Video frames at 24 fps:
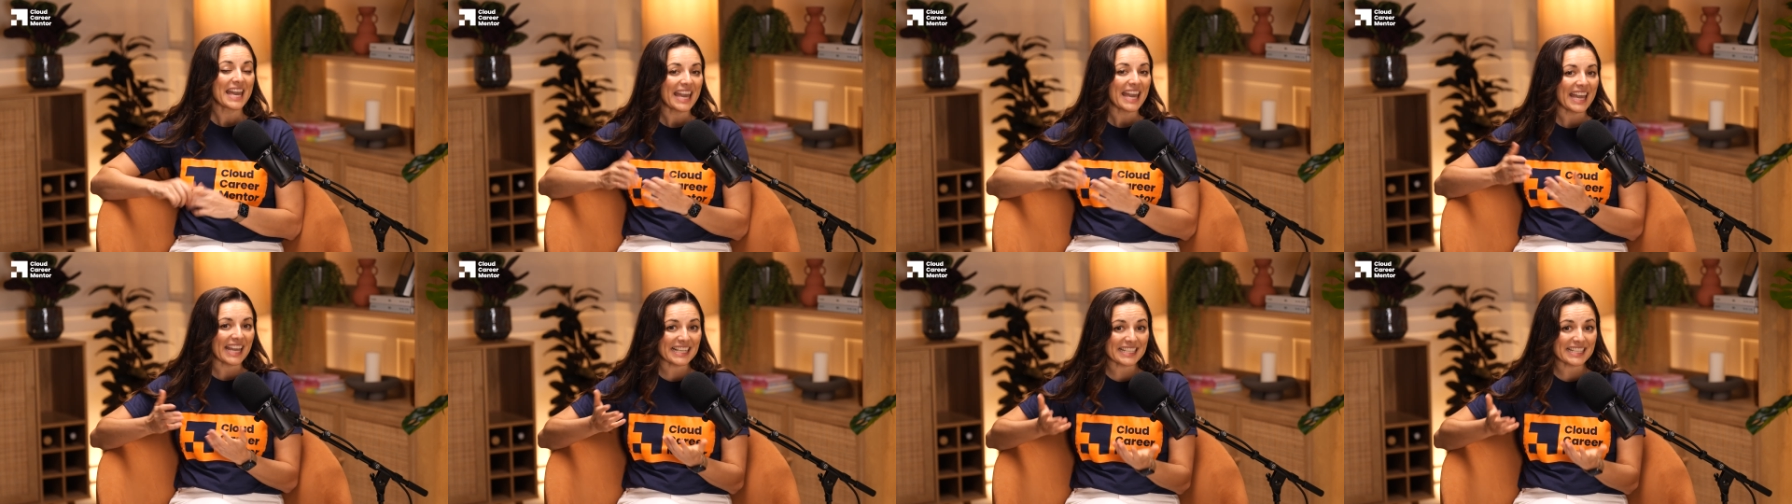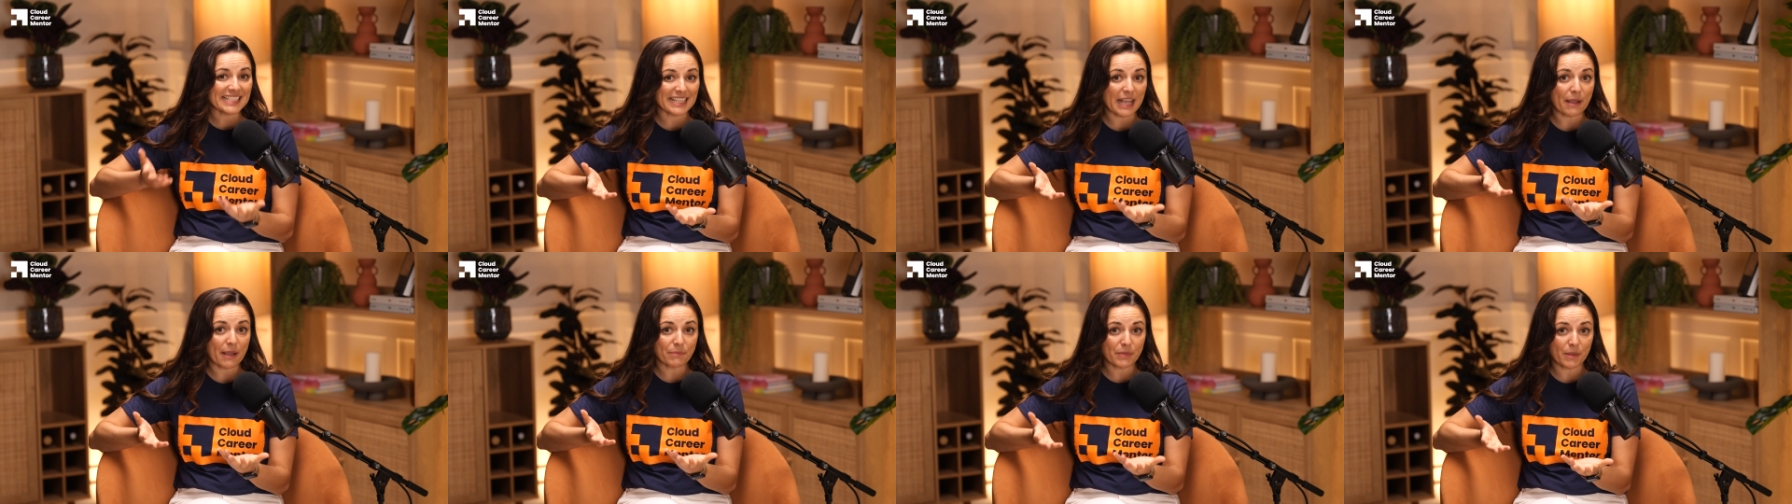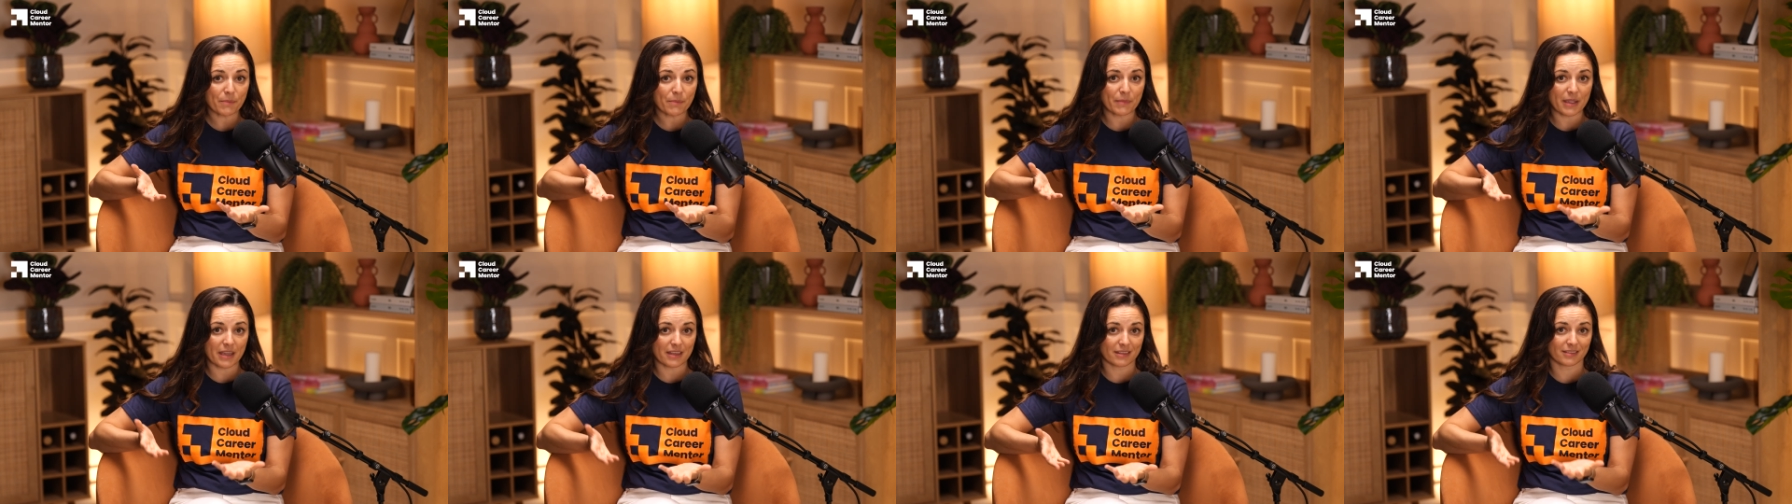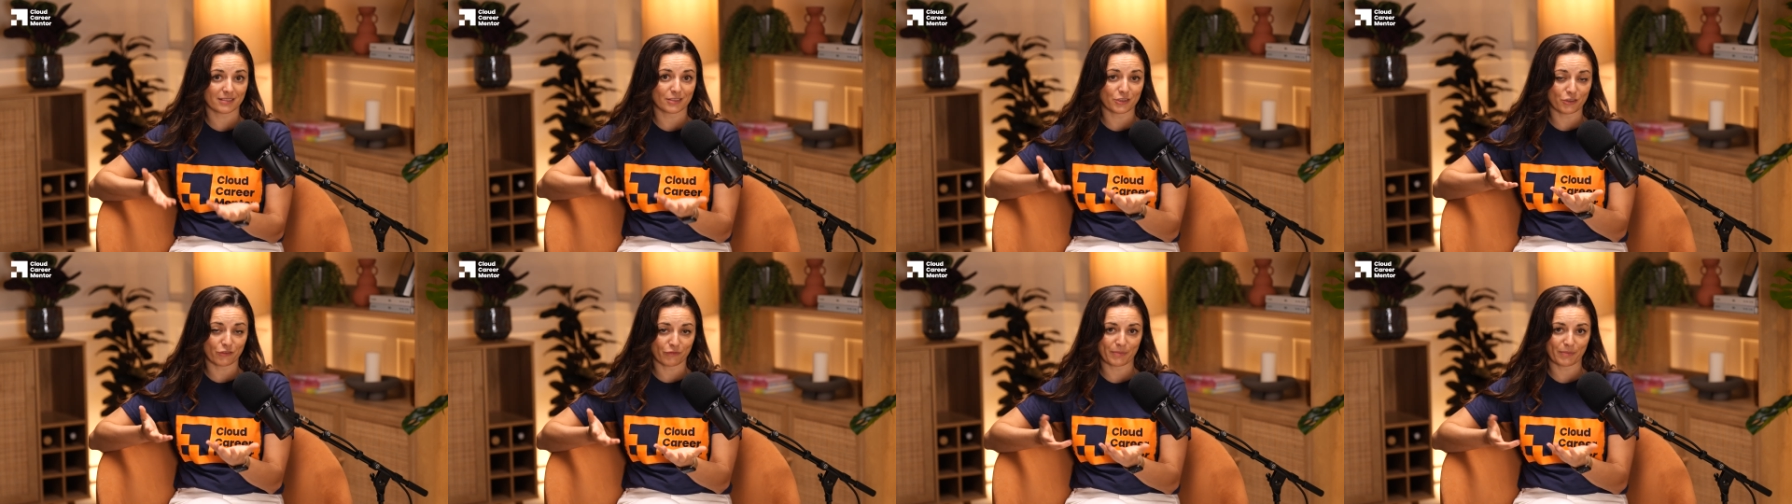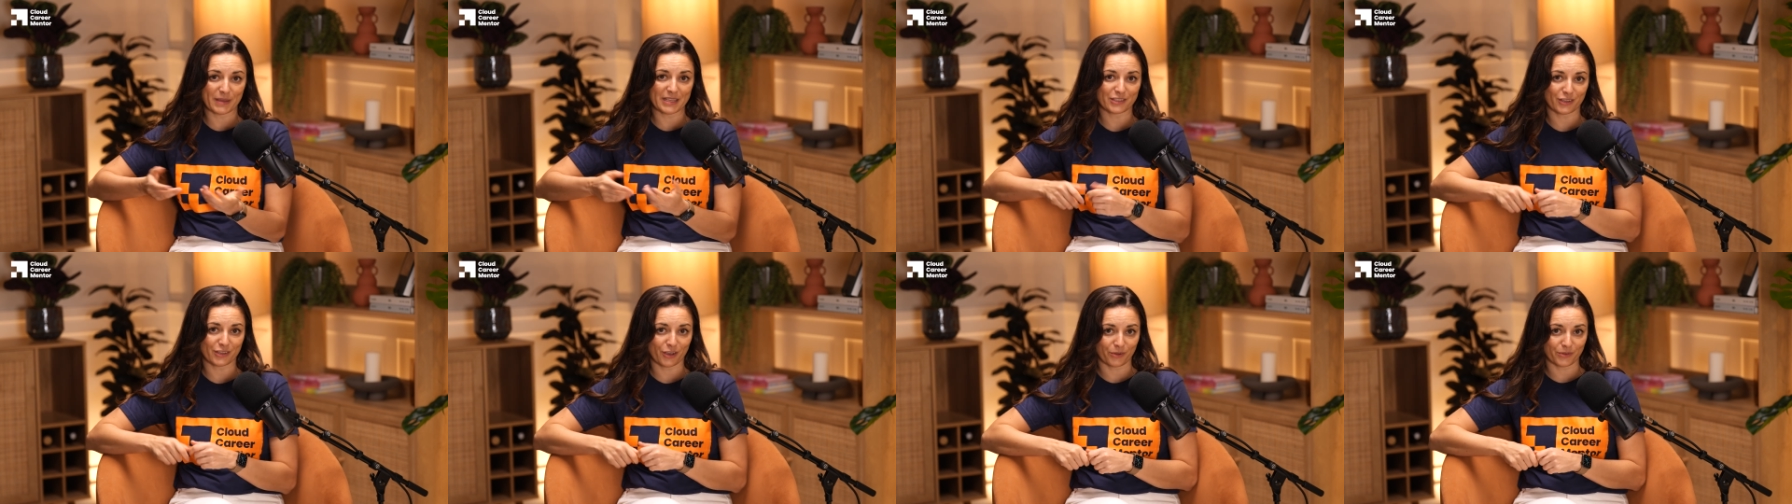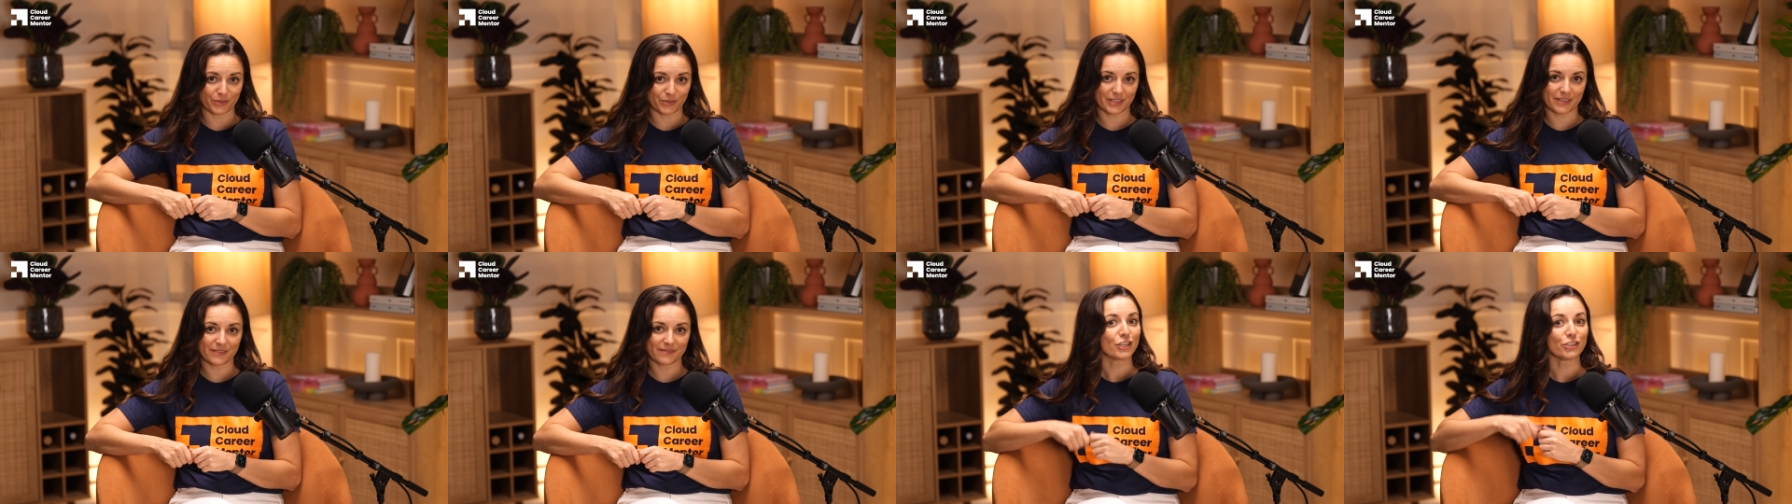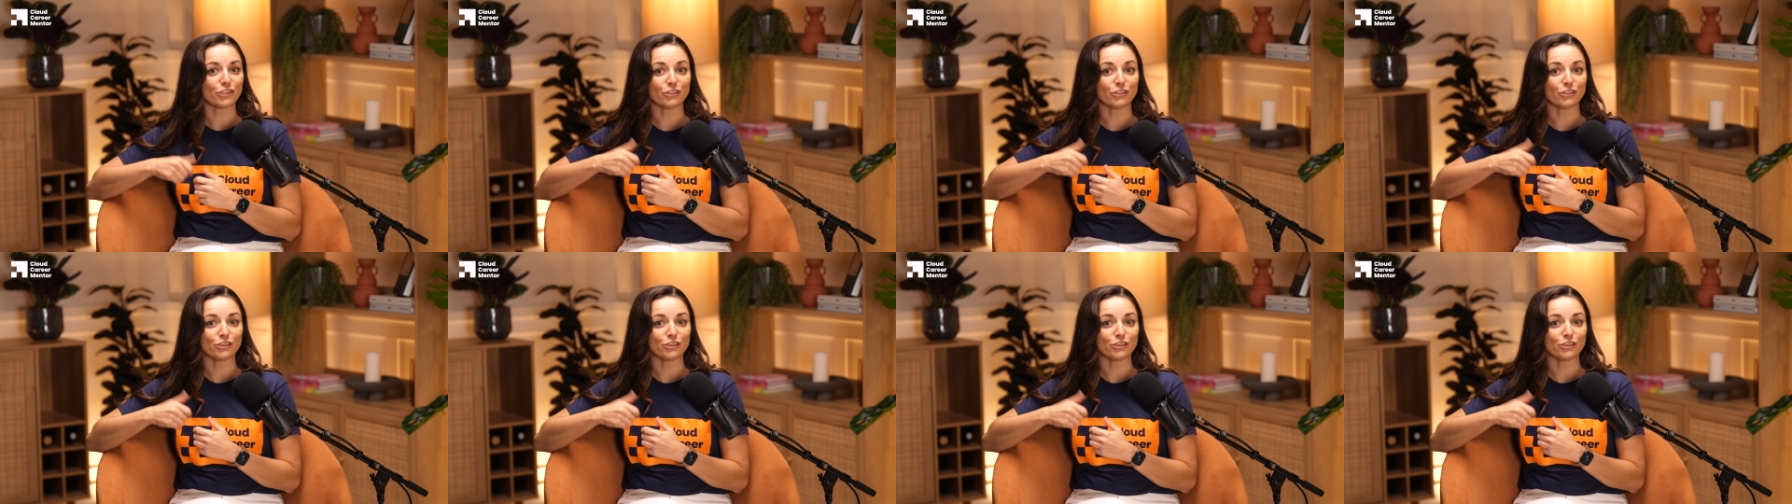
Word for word: except the myths you've been told.